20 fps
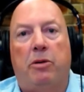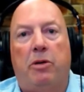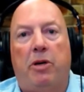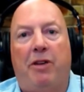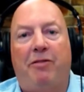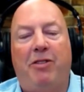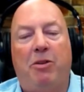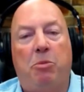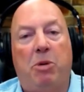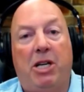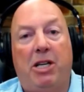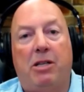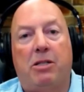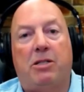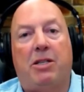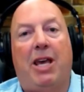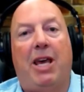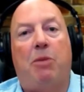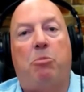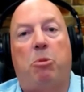Everybody is
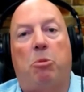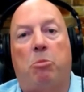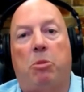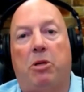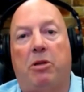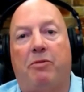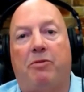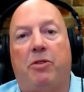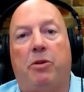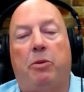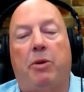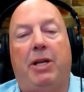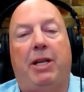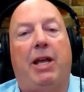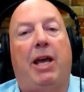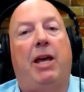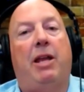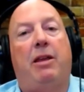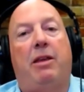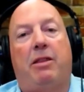capable of doing
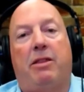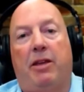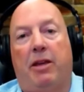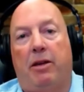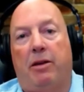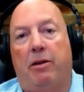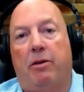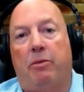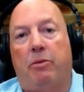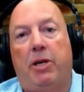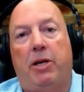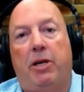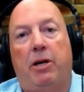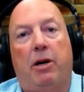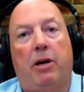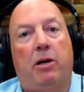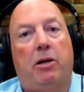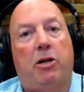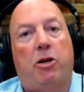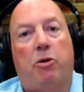anything. We
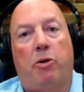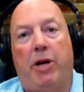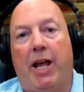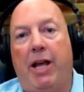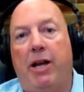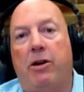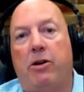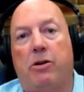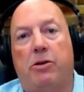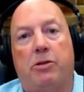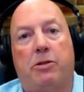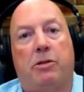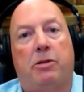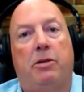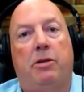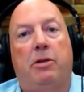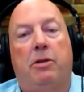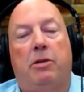are creators.